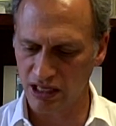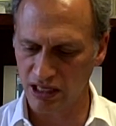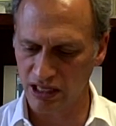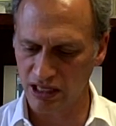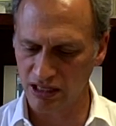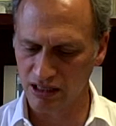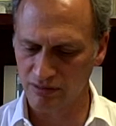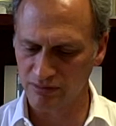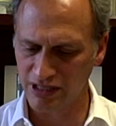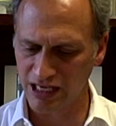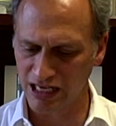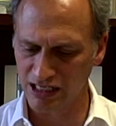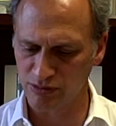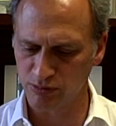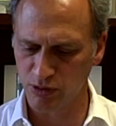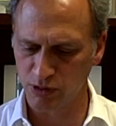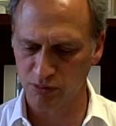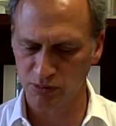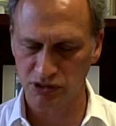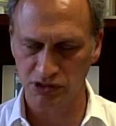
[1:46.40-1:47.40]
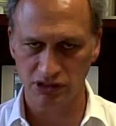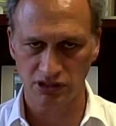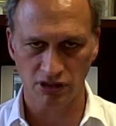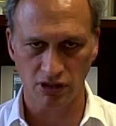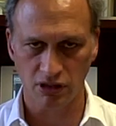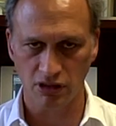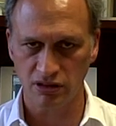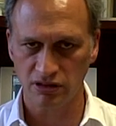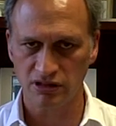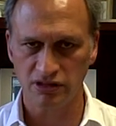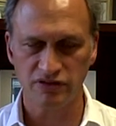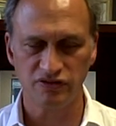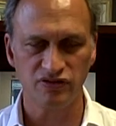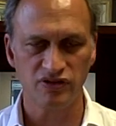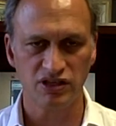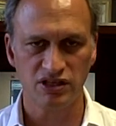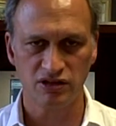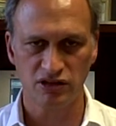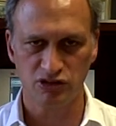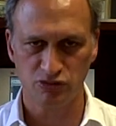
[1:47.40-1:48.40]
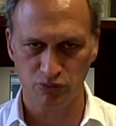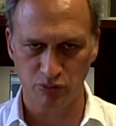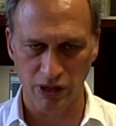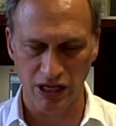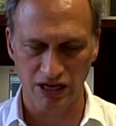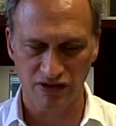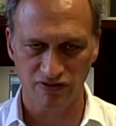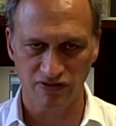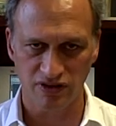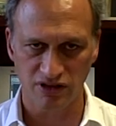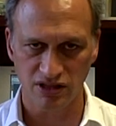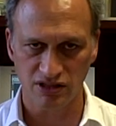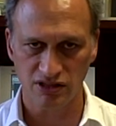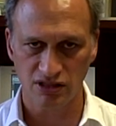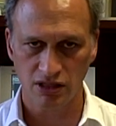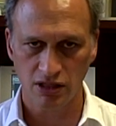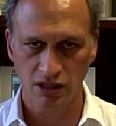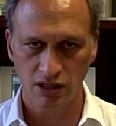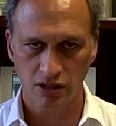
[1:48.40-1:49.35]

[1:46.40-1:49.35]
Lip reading: income tax purposes. All of these benefits